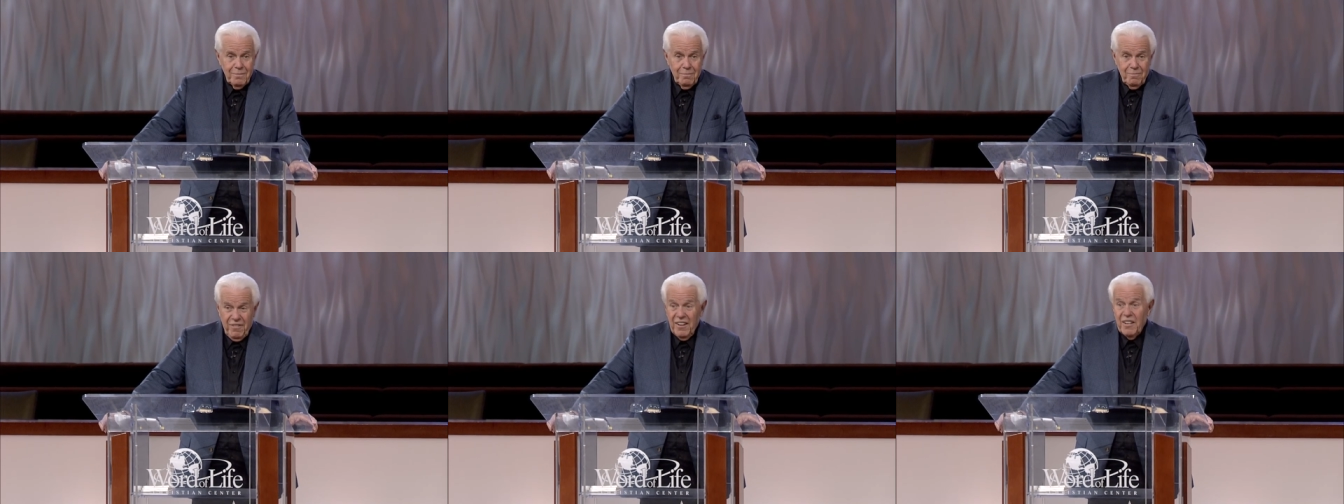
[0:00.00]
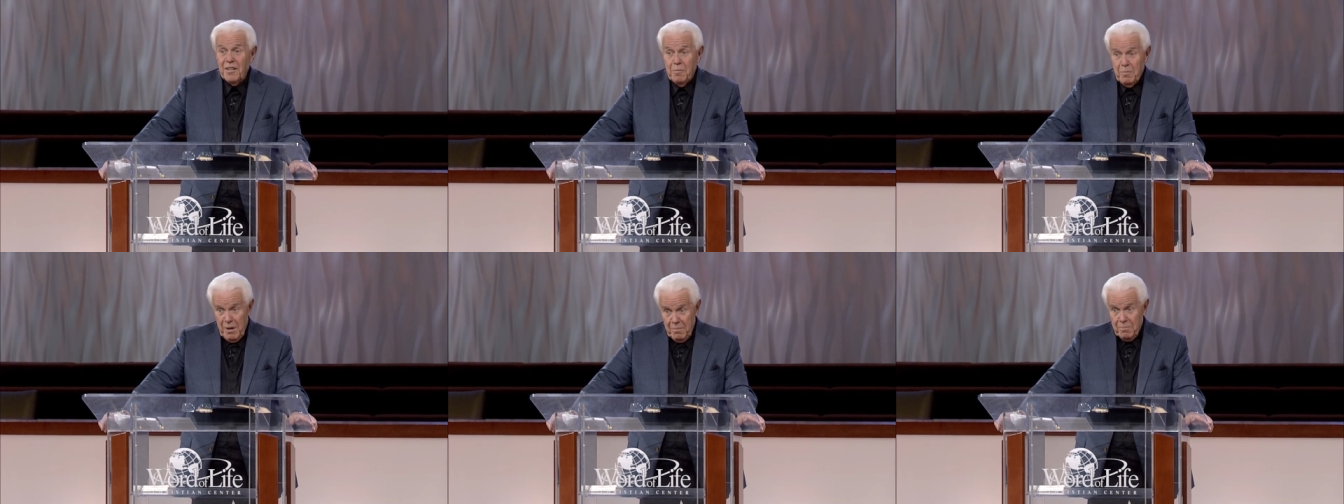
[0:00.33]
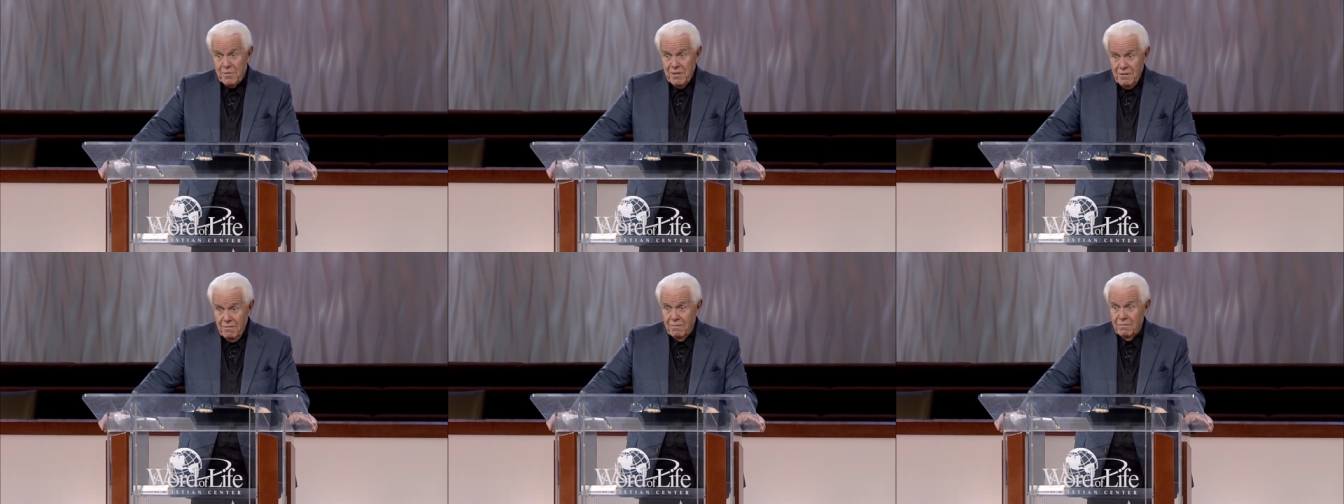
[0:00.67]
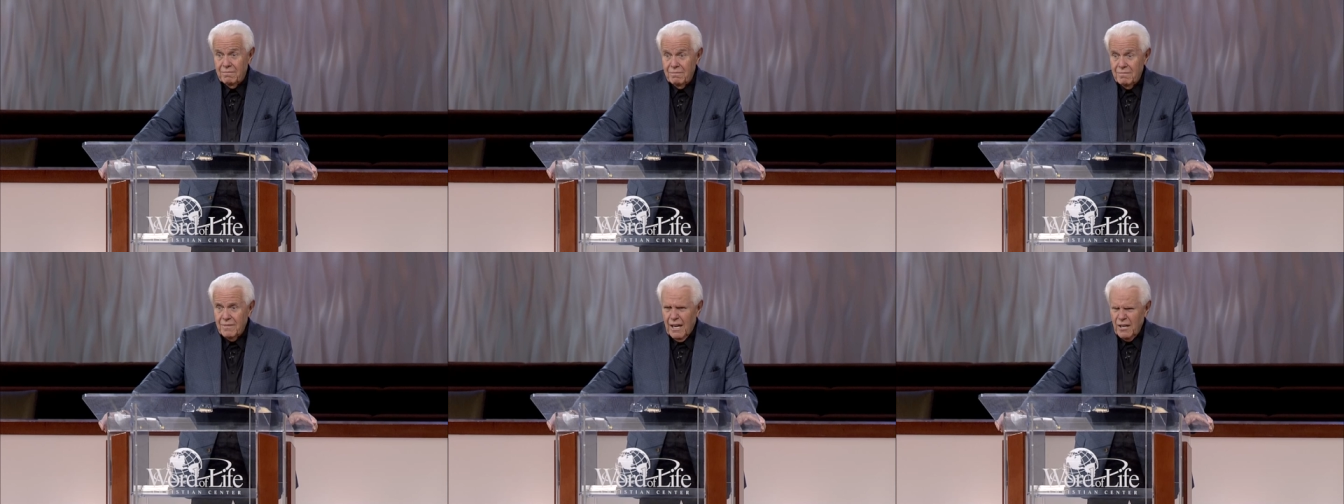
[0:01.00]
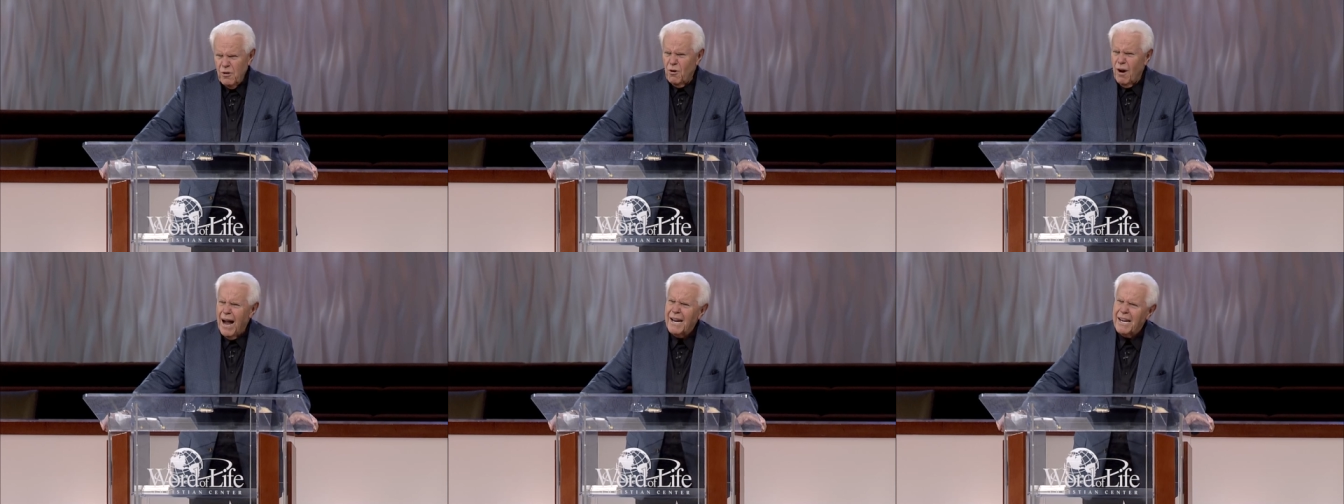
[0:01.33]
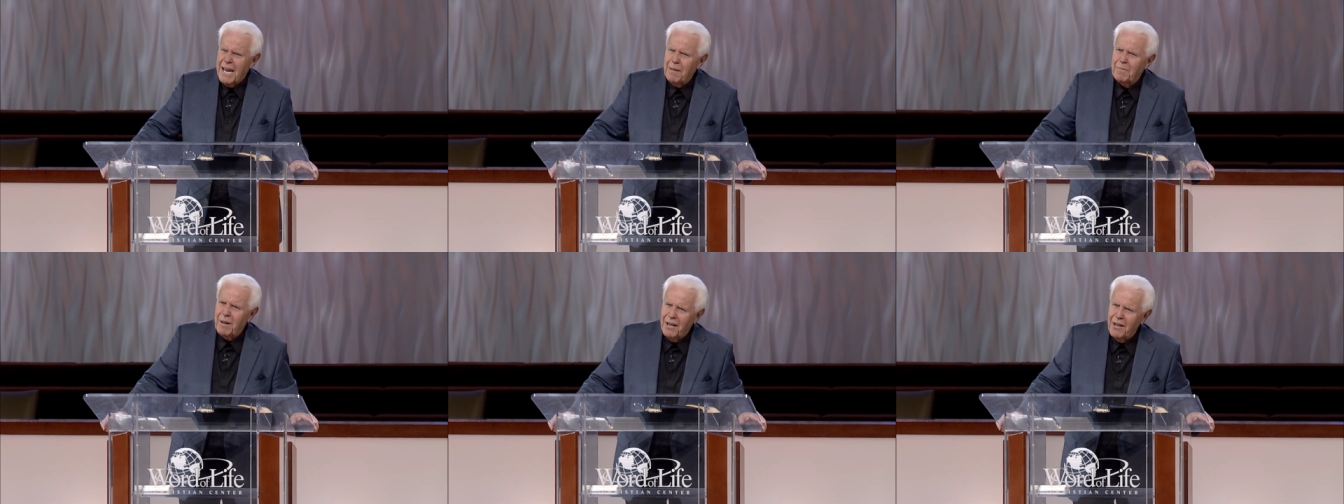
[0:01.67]
Filled them up too. You know, I
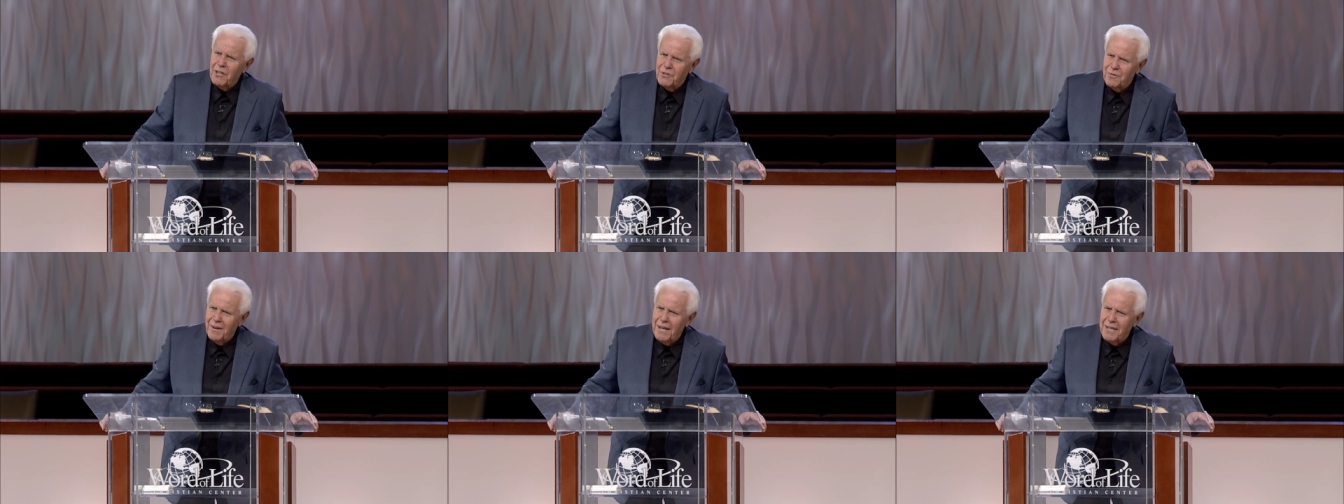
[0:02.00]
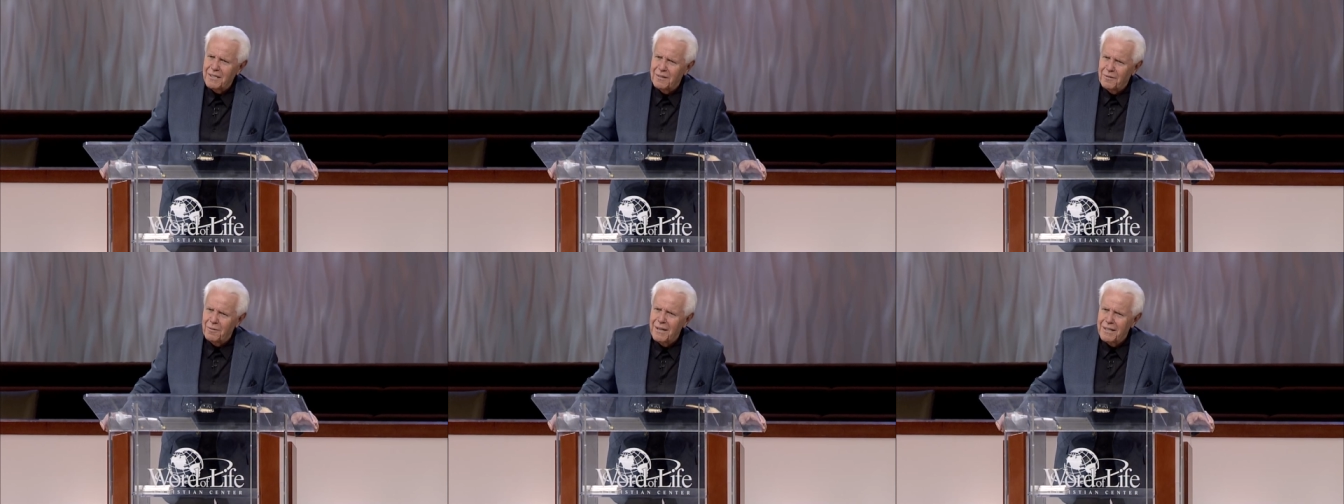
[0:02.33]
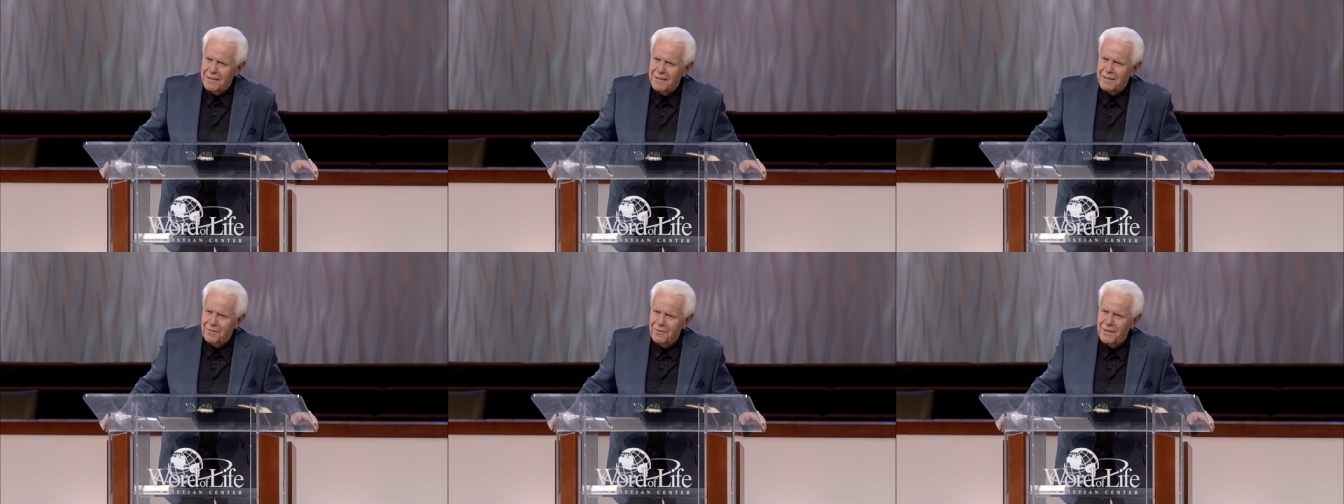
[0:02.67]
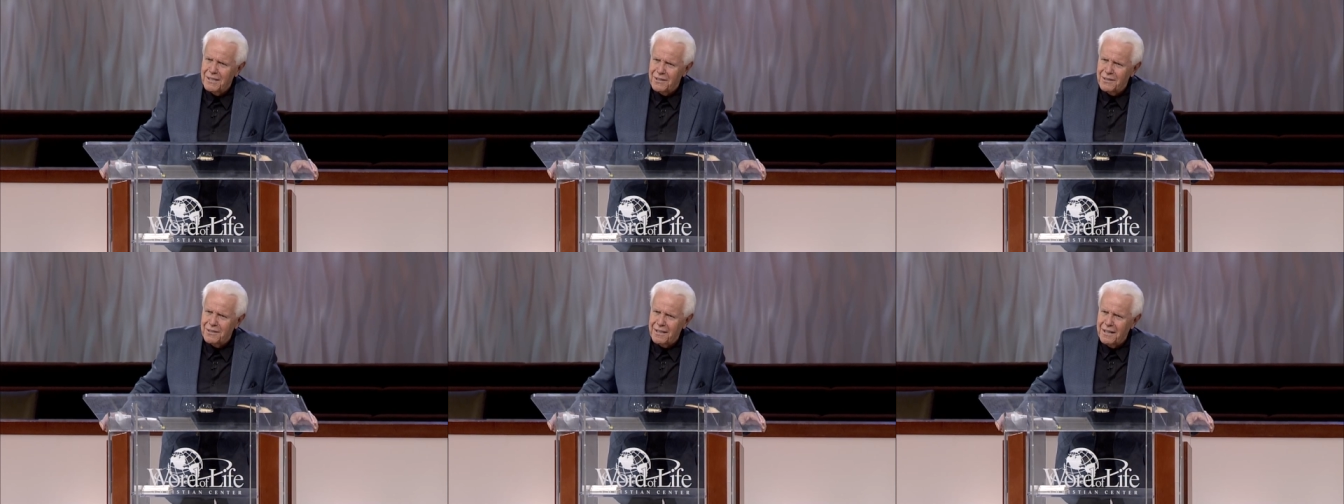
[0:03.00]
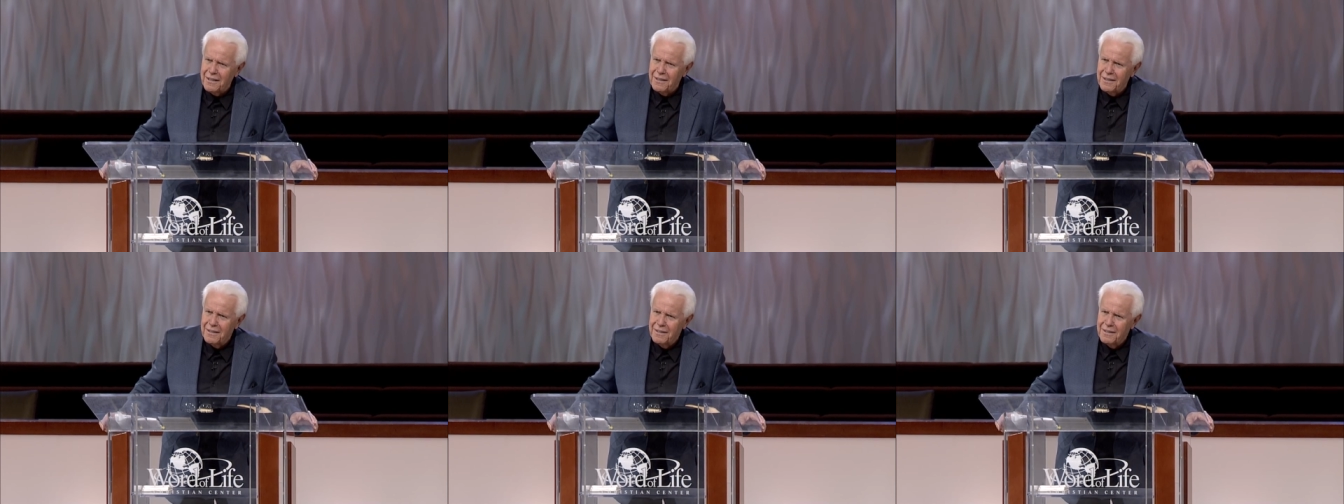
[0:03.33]
came to Las Vegas and rented the convention center